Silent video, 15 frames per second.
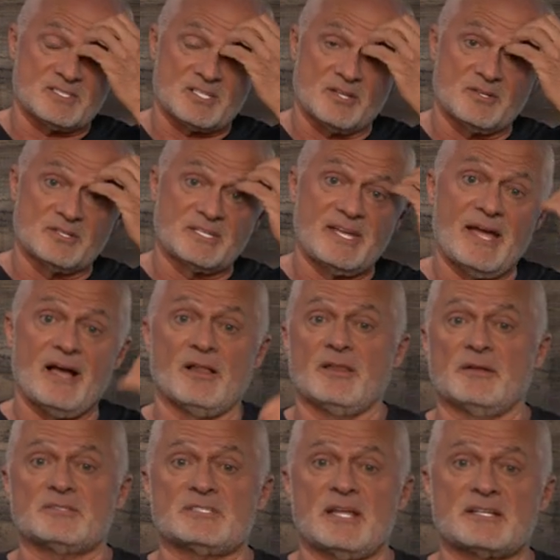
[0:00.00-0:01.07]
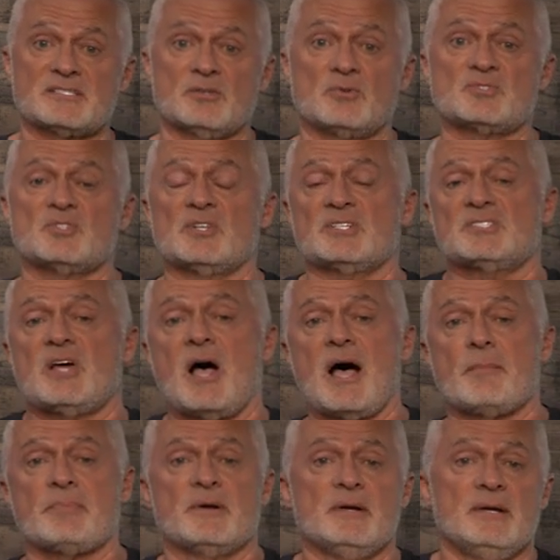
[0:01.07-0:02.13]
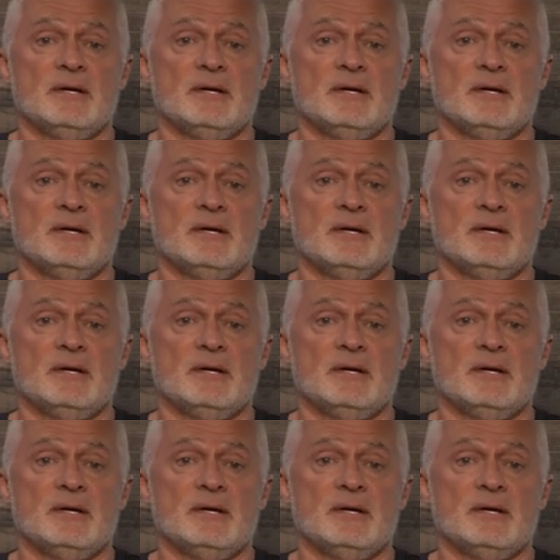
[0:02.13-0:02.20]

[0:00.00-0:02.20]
Southern Cal, those are the top,